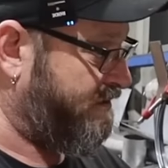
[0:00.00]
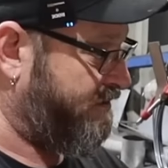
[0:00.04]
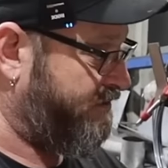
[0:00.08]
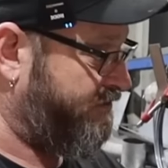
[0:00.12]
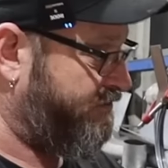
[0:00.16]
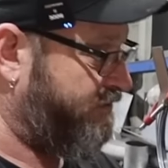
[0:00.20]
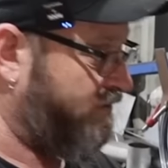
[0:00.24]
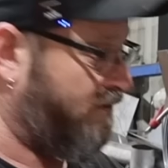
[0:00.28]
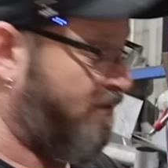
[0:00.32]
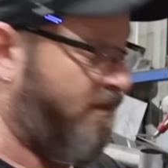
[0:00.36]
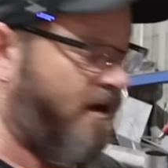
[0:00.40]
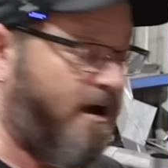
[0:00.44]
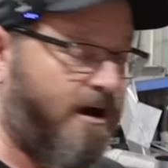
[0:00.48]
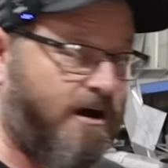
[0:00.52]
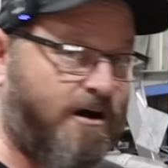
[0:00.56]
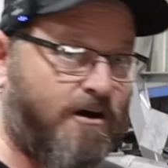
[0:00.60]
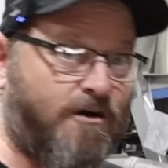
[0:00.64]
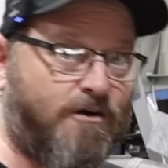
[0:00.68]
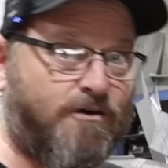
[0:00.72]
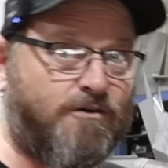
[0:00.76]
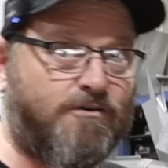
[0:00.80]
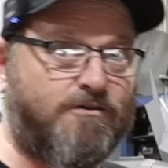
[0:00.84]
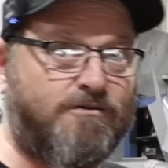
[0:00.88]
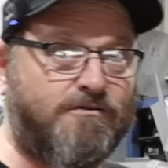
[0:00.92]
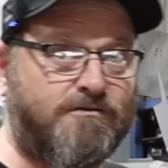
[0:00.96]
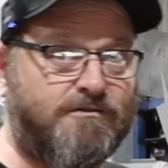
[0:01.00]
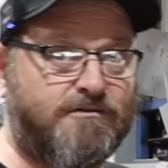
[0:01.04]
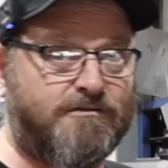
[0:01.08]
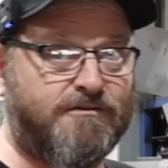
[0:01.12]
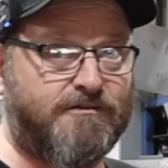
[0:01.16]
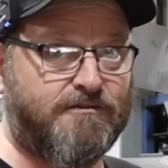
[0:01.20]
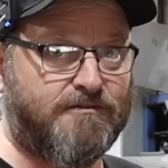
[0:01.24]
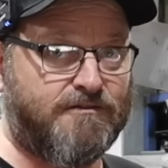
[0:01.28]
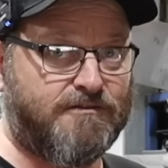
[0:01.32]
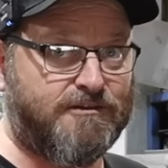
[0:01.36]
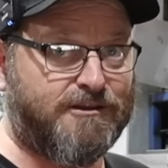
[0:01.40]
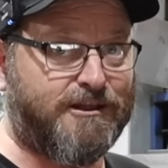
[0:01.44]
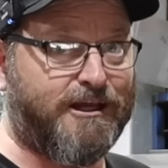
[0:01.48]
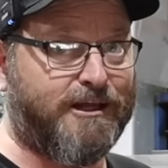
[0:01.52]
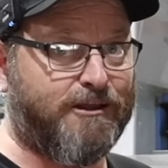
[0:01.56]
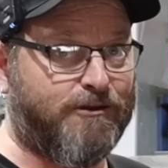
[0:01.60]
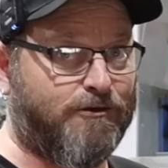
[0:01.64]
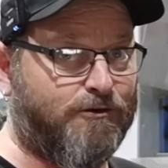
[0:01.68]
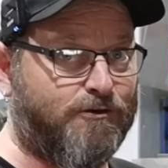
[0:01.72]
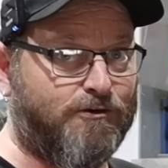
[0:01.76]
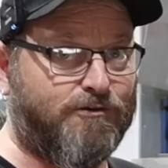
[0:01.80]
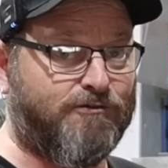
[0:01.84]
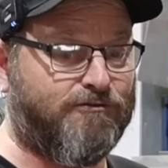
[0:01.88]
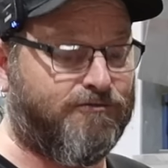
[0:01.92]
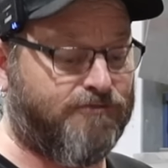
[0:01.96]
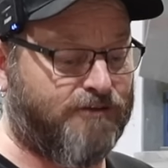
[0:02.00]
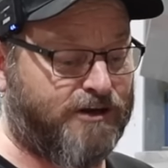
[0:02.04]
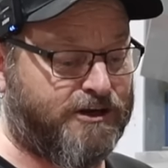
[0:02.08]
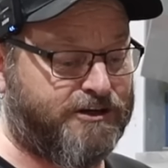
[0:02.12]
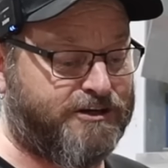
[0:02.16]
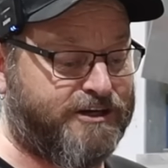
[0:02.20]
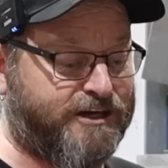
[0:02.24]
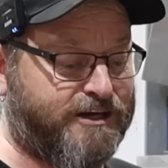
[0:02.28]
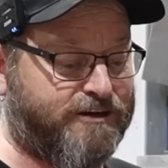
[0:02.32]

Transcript: drill the hole, let the oil flush